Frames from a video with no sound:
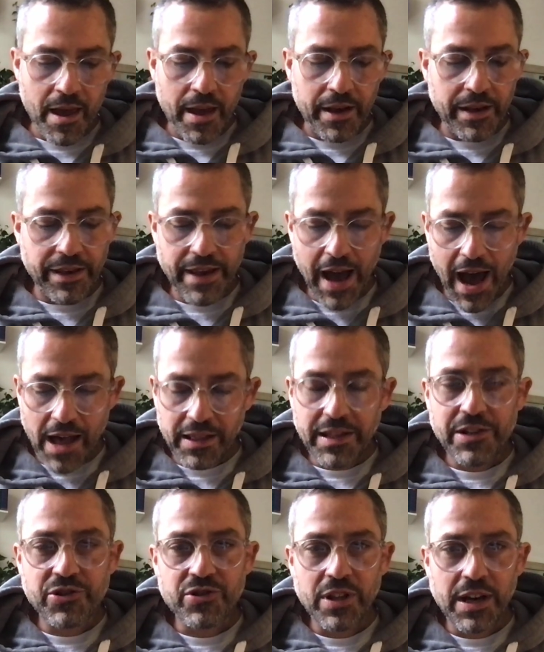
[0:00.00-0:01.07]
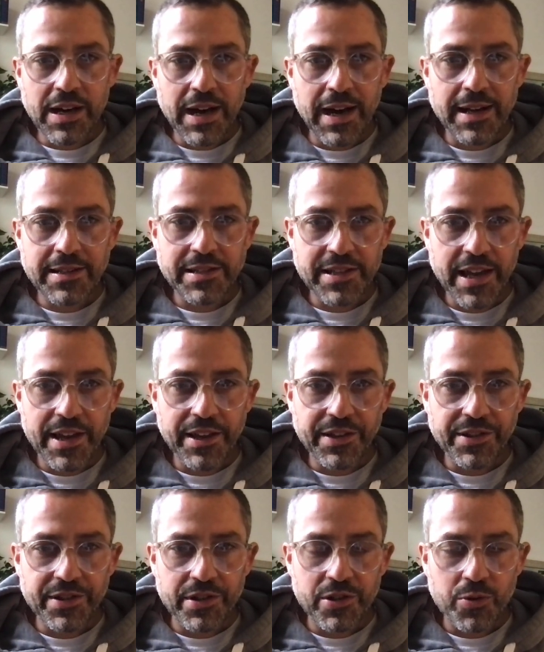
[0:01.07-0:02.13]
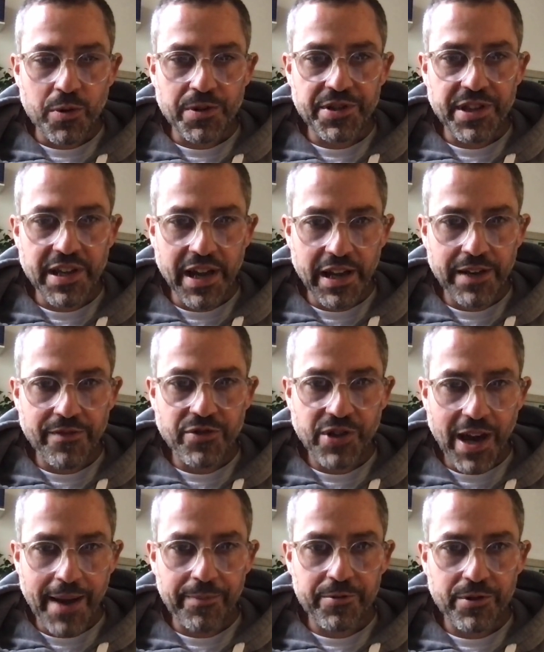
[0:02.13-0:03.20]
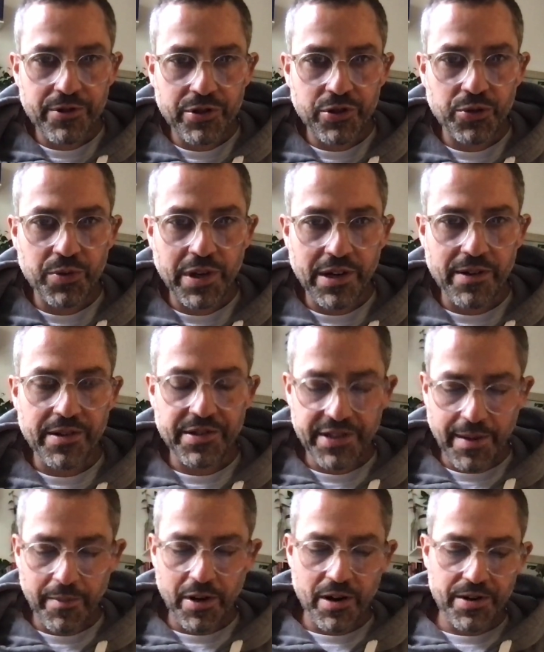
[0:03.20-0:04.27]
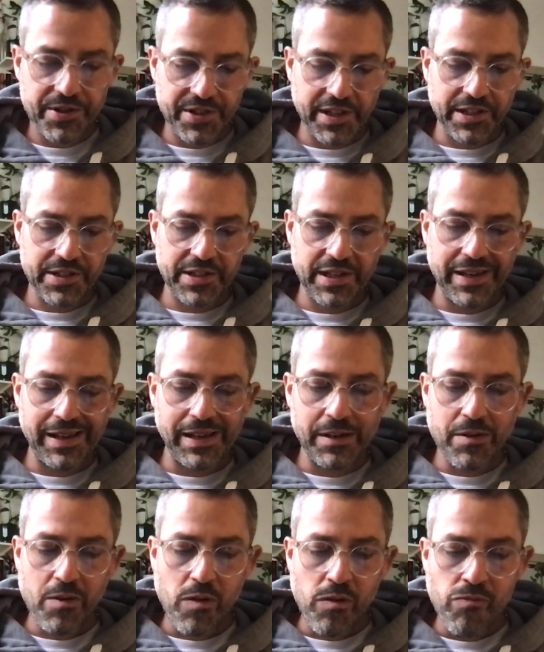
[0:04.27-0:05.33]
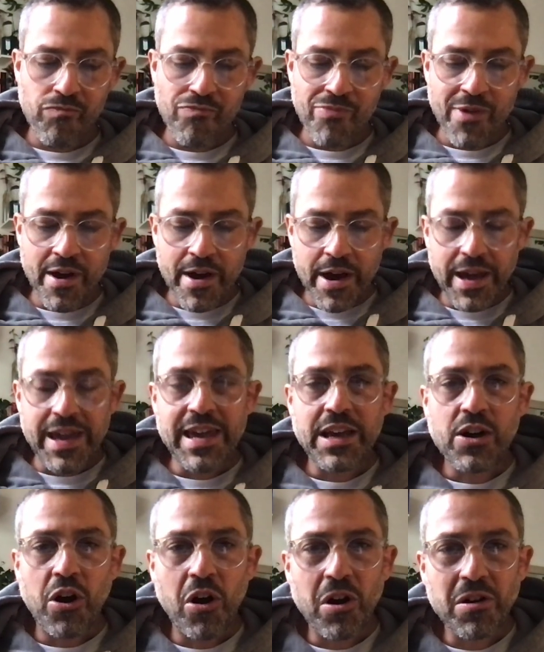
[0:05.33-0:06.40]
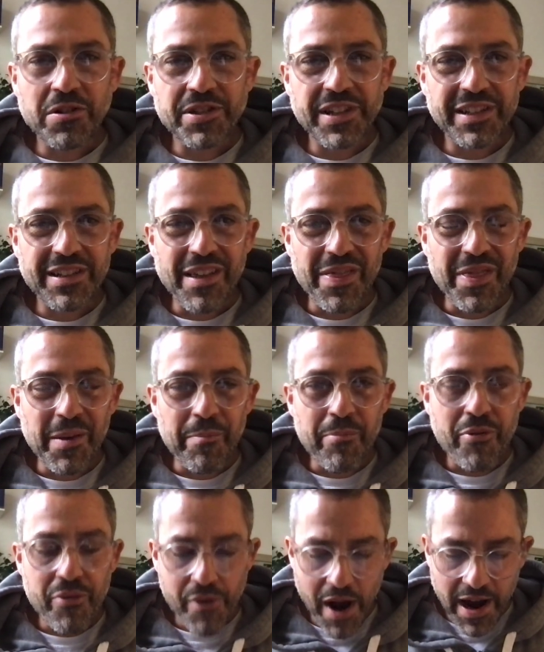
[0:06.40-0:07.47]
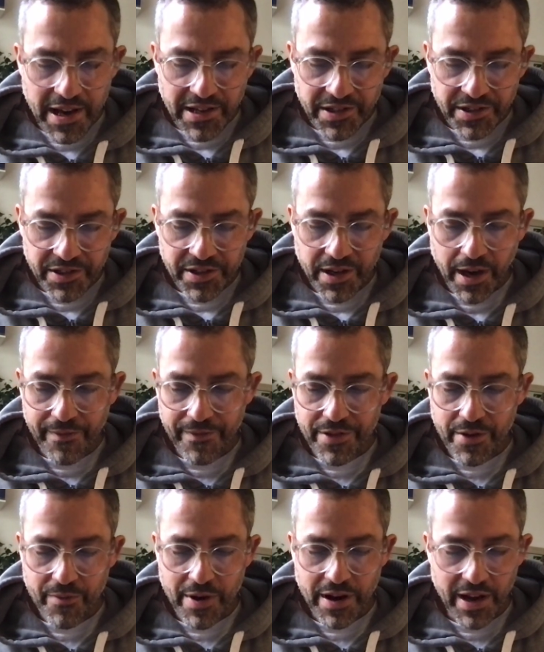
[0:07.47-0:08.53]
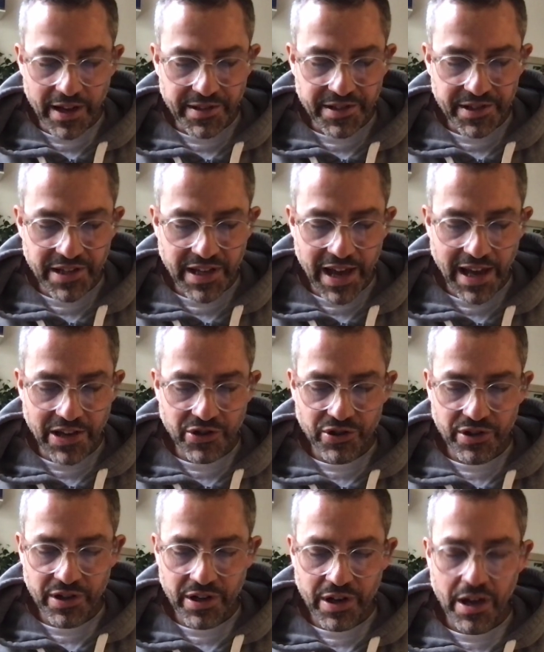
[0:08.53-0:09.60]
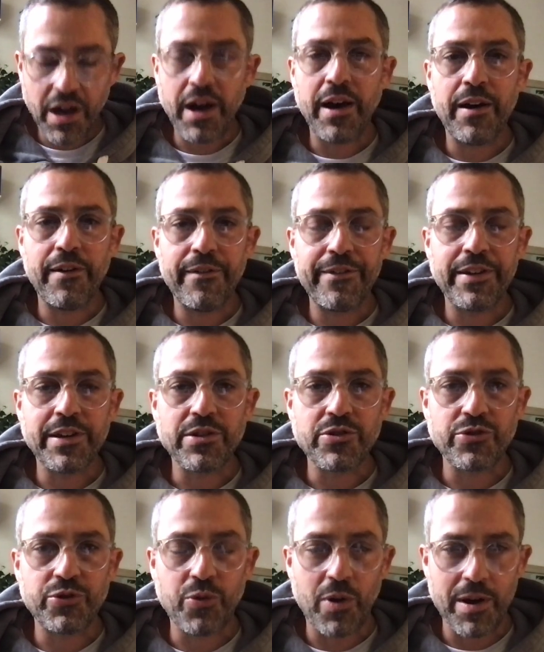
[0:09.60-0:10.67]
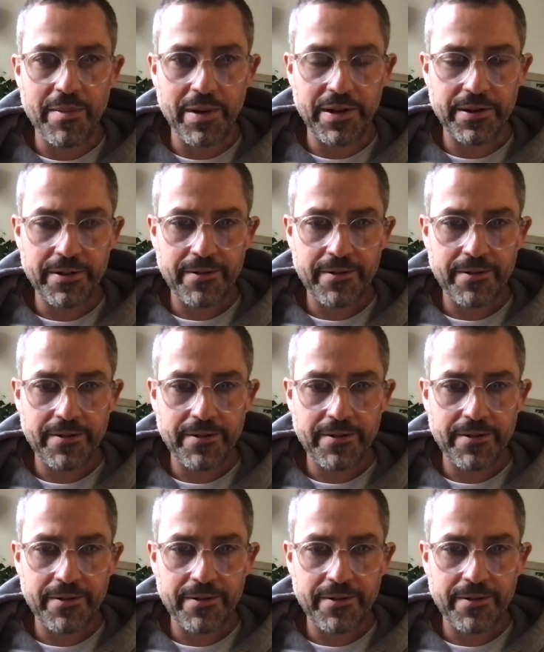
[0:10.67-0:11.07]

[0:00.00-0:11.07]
Knowledge, Lacan says, towards the end of chapter 2 here in seminar 16, he calls it the price of the renunciation of enjoyment